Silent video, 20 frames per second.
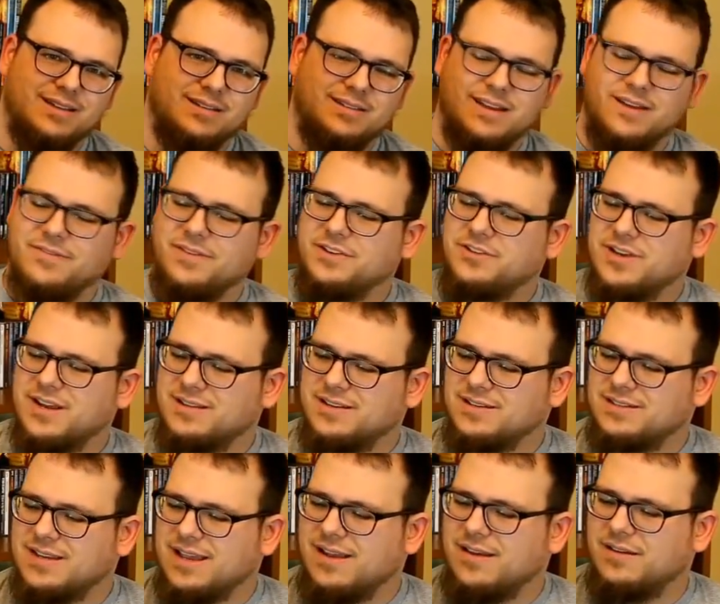definitely check
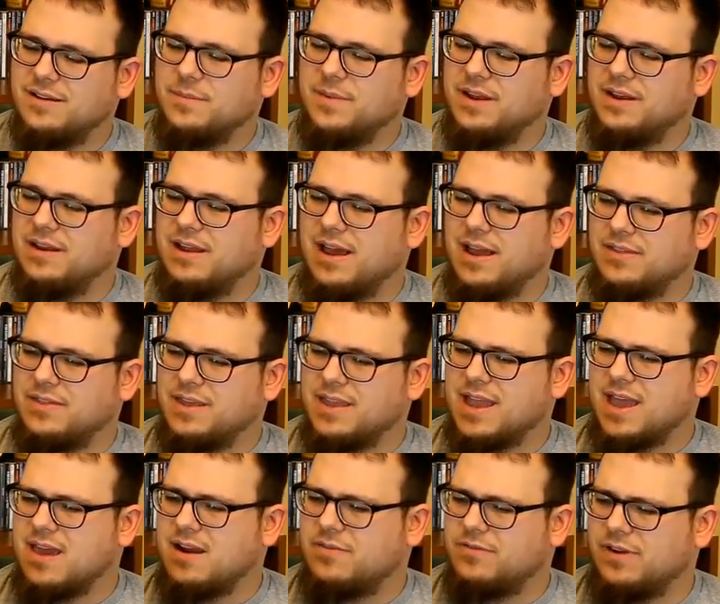this out. I think I
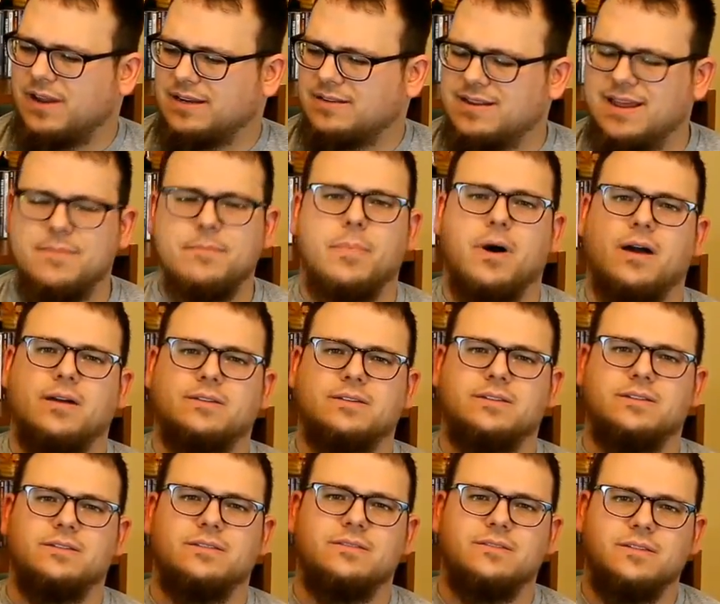got it for like
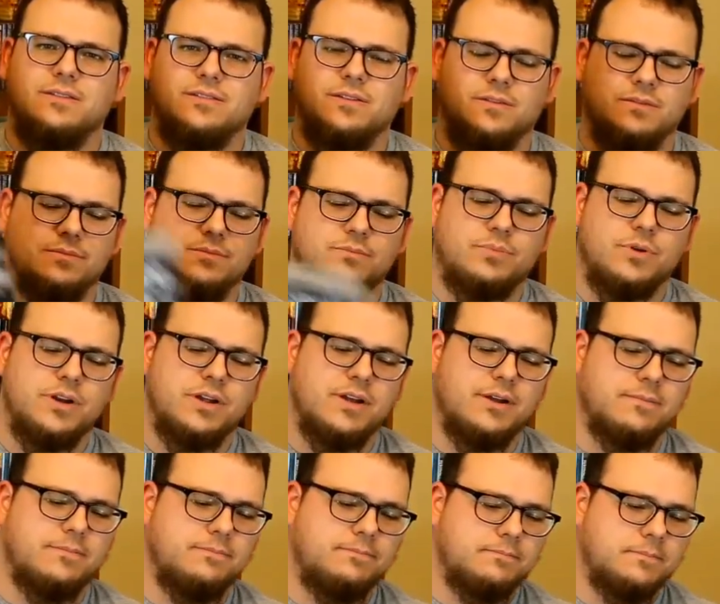$10, so pretty good.